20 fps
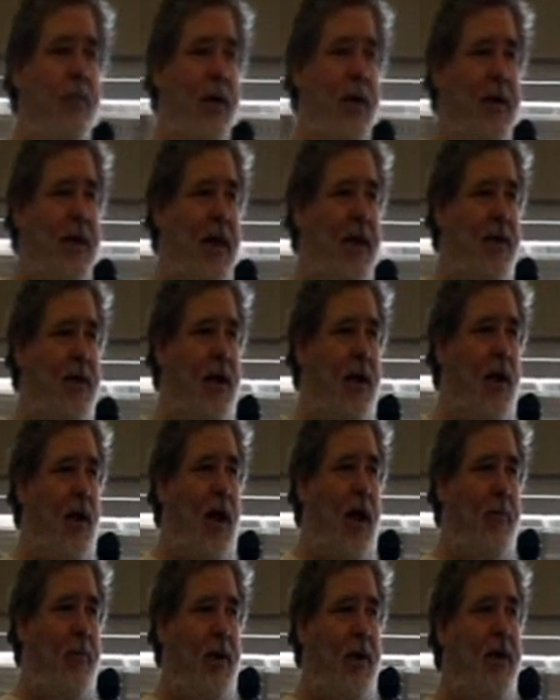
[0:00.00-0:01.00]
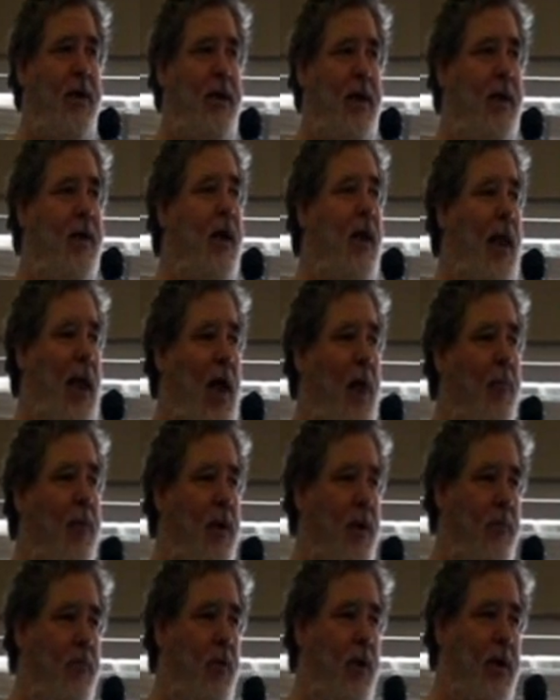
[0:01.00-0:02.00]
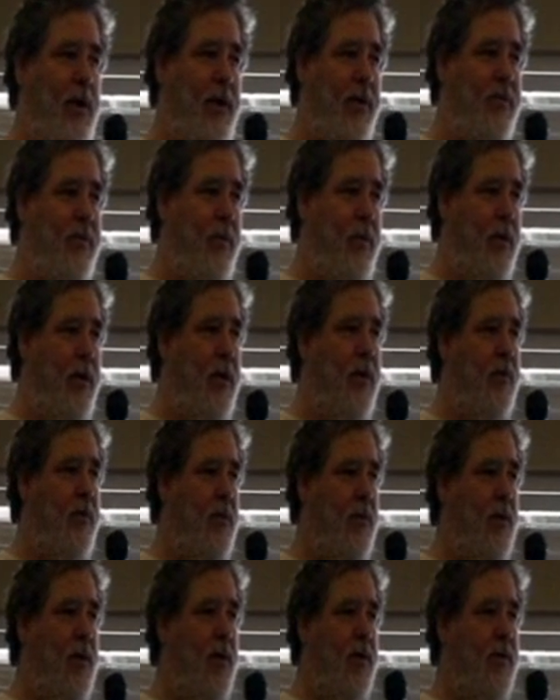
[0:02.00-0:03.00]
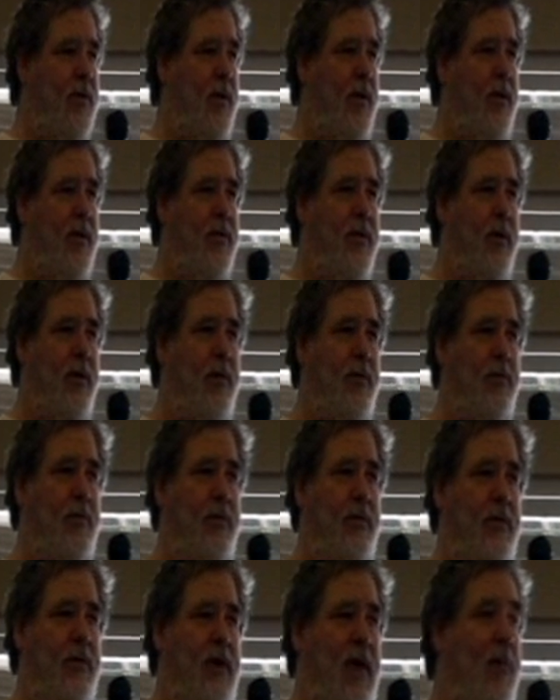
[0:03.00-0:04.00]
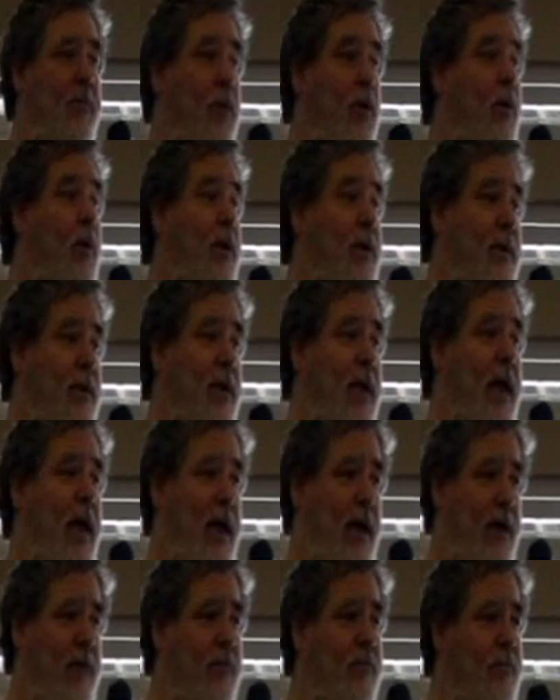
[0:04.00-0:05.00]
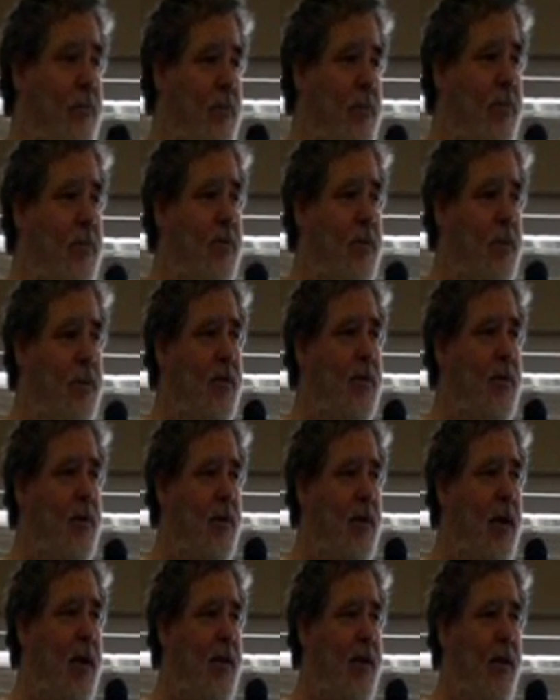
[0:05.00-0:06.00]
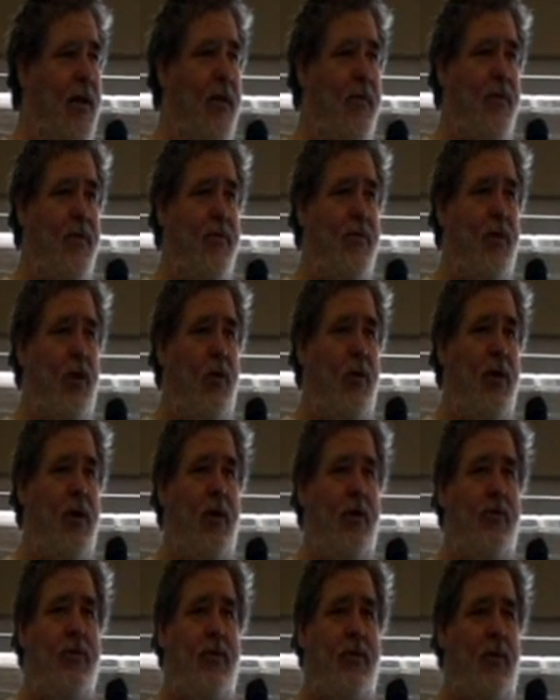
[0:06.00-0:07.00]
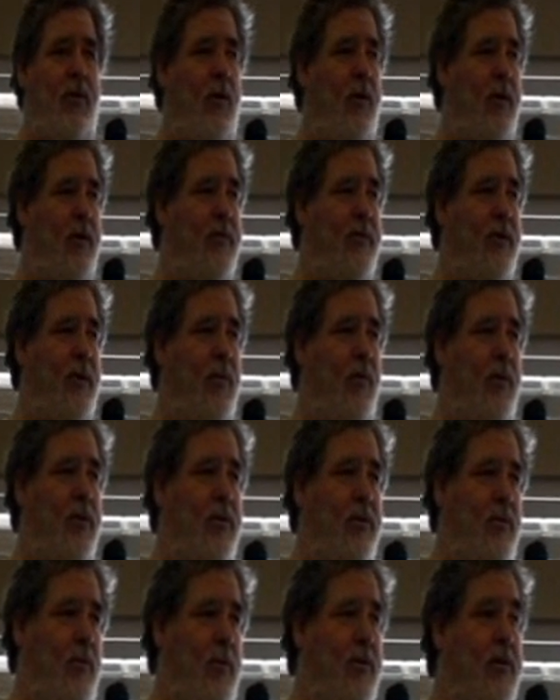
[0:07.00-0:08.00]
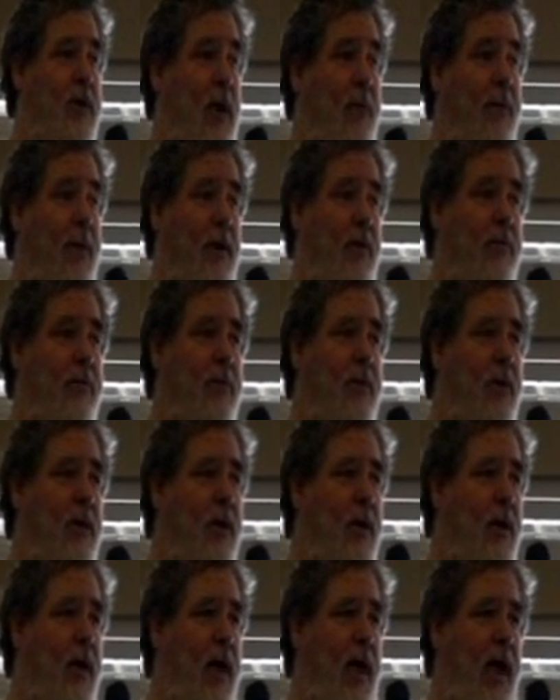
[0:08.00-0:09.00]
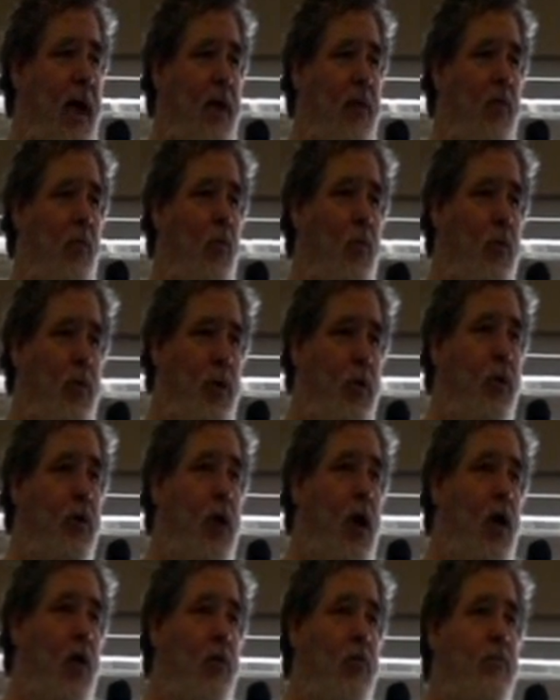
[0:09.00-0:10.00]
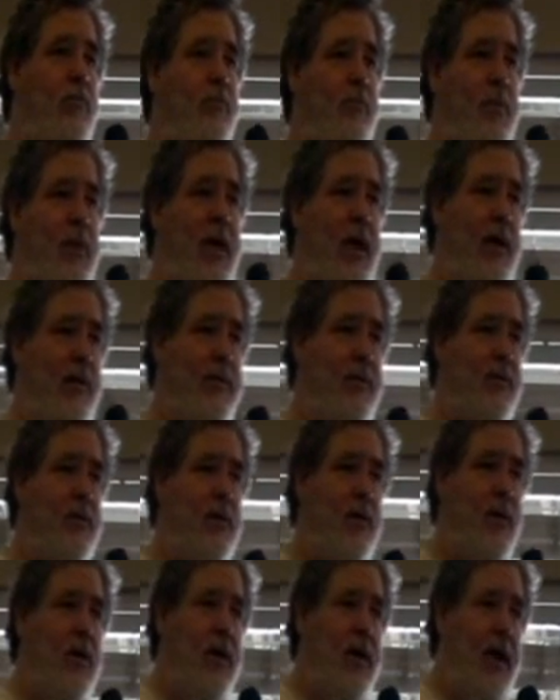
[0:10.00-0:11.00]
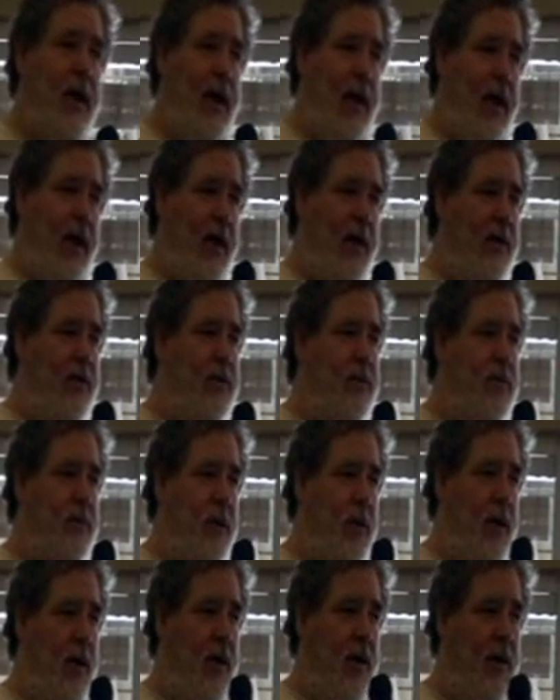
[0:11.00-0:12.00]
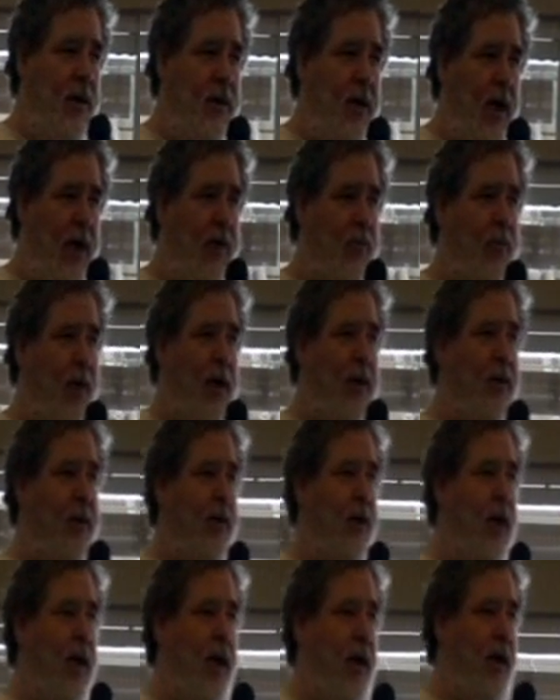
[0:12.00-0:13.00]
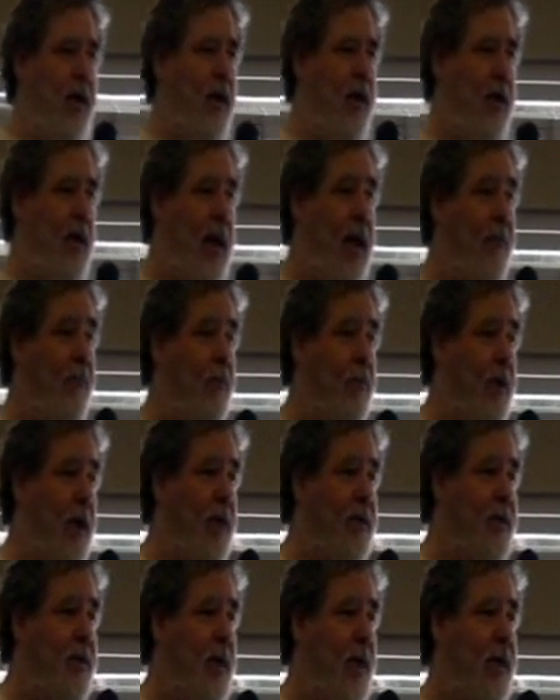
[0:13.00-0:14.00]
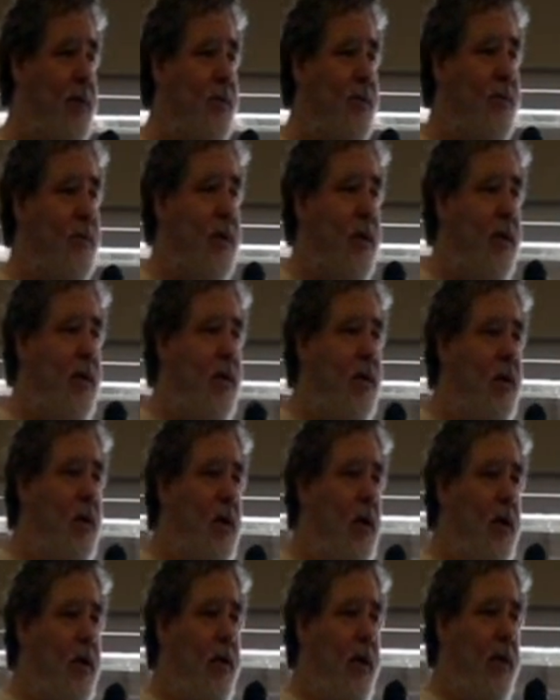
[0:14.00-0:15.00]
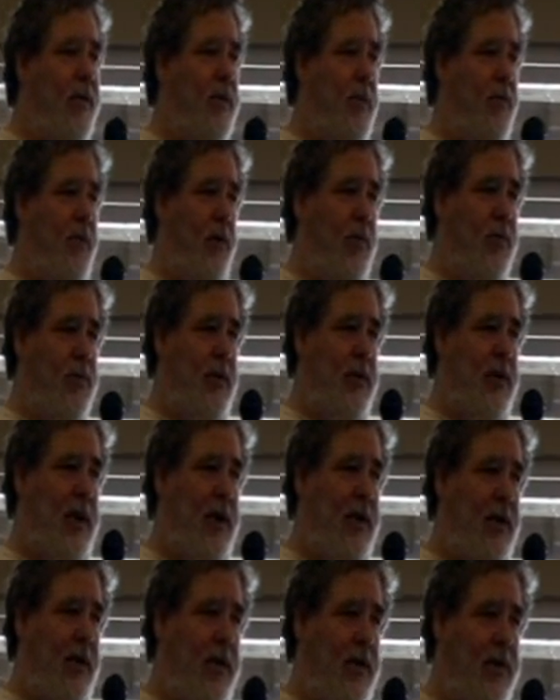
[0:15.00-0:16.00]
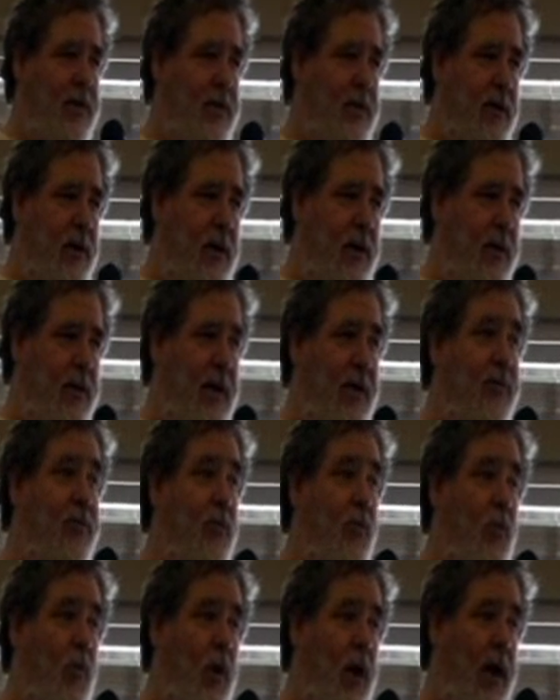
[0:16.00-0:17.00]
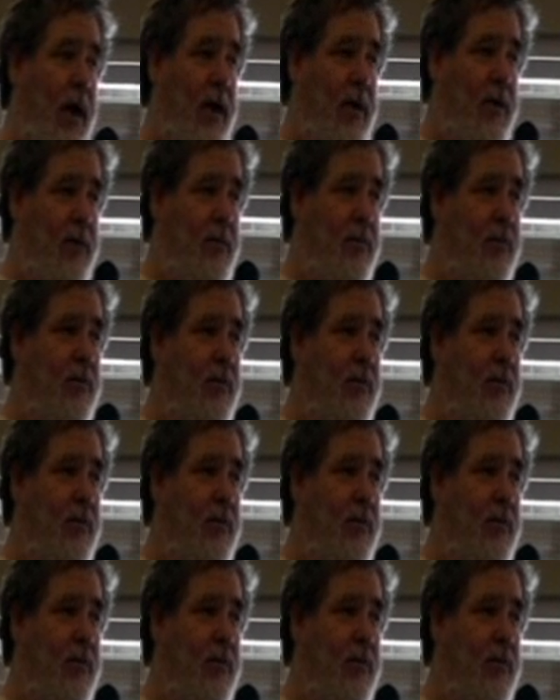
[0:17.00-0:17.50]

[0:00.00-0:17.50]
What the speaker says: make that deadline. But he did allow me to bring this unit to debut it today at the show here, so y'all can see what's coming. And you'll know because he is contracted an advertising agency that's supposed to take this nationwide